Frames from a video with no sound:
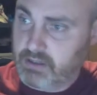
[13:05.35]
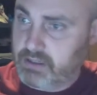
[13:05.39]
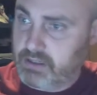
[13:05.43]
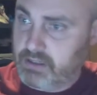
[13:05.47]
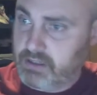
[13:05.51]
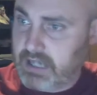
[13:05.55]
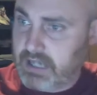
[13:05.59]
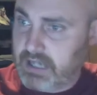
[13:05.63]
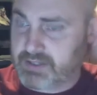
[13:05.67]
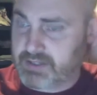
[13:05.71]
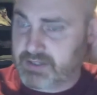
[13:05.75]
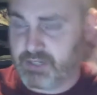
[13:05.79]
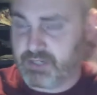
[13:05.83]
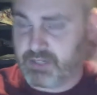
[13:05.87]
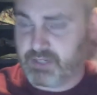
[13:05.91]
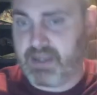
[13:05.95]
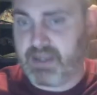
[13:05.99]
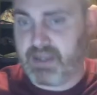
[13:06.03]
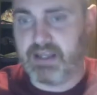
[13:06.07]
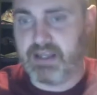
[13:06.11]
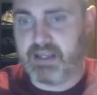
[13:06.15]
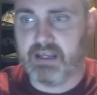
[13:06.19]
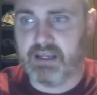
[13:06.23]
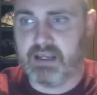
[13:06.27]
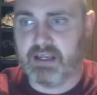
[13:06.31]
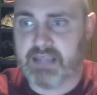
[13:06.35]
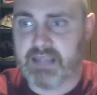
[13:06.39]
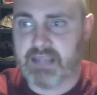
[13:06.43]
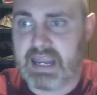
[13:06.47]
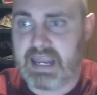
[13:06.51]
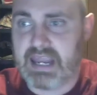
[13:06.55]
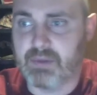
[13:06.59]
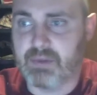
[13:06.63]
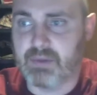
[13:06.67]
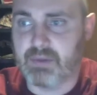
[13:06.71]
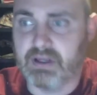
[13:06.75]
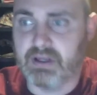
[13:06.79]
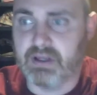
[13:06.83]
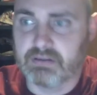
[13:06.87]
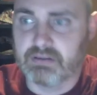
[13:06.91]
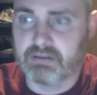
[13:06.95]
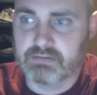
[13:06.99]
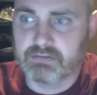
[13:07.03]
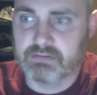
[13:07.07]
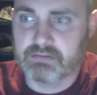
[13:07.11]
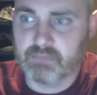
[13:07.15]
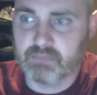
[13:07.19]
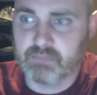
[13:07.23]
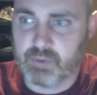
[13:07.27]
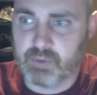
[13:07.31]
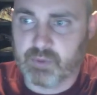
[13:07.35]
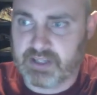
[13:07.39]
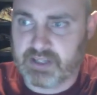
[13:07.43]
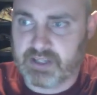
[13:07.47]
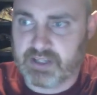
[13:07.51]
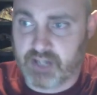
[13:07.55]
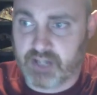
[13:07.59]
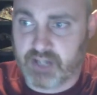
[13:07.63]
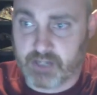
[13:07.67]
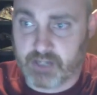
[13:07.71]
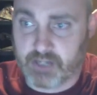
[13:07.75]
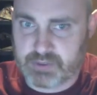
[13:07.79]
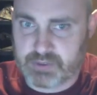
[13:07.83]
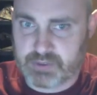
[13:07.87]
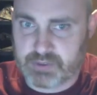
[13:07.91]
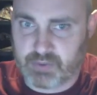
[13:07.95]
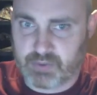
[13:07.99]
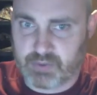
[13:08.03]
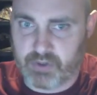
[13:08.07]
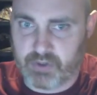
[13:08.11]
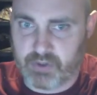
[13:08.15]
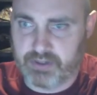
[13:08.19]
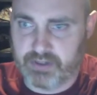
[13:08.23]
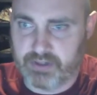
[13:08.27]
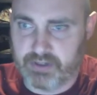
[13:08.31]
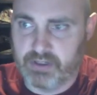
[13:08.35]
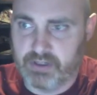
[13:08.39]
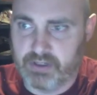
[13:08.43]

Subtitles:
I was going to make a camera when my daughter was born,